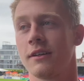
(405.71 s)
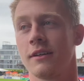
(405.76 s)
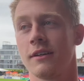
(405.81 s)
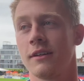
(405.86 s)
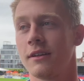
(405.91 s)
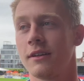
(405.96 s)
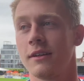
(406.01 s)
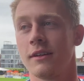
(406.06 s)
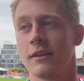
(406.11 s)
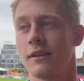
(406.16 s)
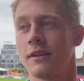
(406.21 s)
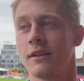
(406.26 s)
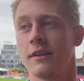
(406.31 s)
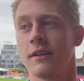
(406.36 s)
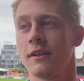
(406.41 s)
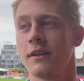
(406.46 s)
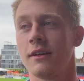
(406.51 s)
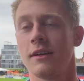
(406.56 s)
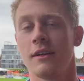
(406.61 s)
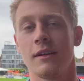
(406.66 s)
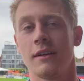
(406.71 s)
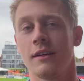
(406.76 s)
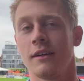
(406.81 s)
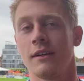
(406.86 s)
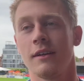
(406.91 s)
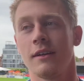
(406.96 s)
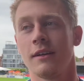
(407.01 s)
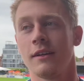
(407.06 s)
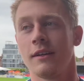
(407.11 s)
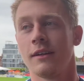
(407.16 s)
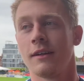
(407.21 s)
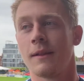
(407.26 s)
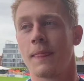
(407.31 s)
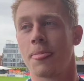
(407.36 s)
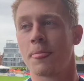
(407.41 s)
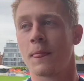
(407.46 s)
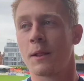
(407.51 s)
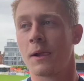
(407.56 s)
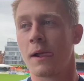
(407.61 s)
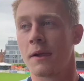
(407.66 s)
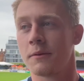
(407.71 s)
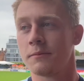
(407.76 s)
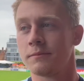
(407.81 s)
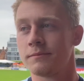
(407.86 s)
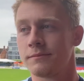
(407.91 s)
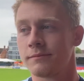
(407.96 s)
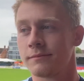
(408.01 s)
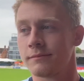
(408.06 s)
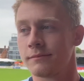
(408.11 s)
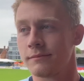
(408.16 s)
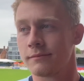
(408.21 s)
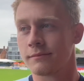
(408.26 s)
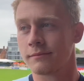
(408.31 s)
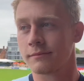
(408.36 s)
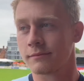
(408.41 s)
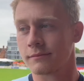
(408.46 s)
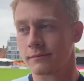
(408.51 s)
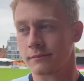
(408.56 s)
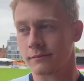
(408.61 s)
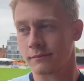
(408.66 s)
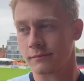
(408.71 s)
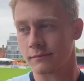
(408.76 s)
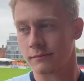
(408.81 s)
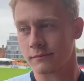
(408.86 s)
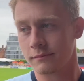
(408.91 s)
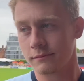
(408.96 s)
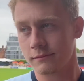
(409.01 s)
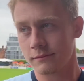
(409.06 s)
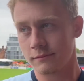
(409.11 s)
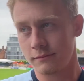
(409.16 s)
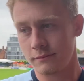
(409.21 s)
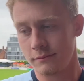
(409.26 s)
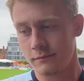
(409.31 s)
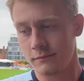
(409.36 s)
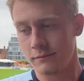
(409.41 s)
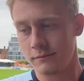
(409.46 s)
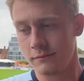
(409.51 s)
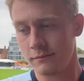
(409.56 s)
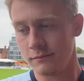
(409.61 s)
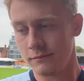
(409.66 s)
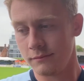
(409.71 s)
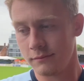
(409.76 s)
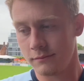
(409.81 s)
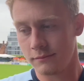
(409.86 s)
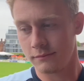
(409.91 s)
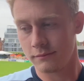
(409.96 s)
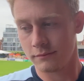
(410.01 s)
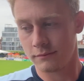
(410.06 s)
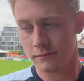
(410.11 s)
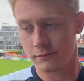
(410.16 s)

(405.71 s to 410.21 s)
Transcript: Just say, um, yeah, obviously it's been spoken about a lot. Last year was a weird year.